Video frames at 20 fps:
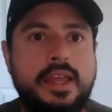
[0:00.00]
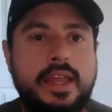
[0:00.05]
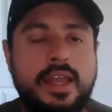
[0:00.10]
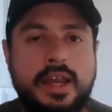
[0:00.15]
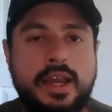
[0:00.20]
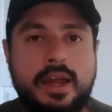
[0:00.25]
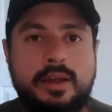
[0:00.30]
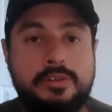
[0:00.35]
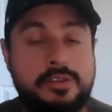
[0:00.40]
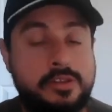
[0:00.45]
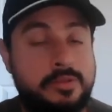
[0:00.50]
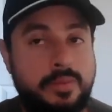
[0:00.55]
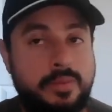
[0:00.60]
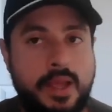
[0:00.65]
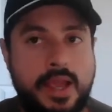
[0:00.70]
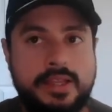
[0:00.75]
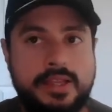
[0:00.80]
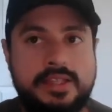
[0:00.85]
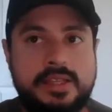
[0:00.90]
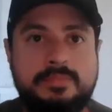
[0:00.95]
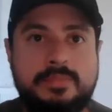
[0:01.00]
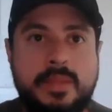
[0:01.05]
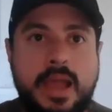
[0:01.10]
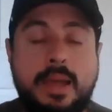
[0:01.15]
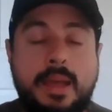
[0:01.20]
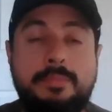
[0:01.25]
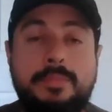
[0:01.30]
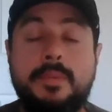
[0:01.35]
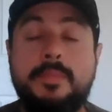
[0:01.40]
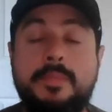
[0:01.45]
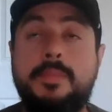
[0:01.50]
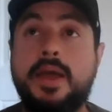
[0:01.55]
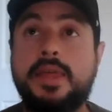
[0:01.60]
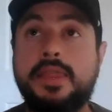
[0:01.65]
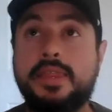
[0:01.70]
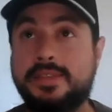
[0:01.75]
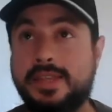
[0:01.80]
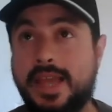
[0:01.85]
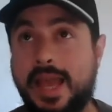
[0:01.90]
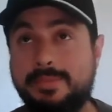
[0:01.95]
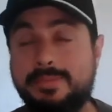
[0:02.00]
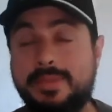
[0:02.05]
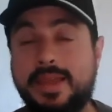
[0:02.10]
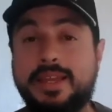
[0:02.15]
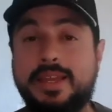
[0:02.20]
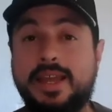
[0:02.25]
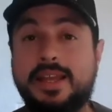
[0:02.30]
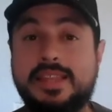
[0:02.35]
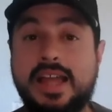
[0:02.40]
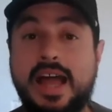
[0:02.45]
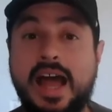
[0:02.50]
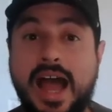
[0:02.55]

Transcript: and I was planning to map, but by the time that I got the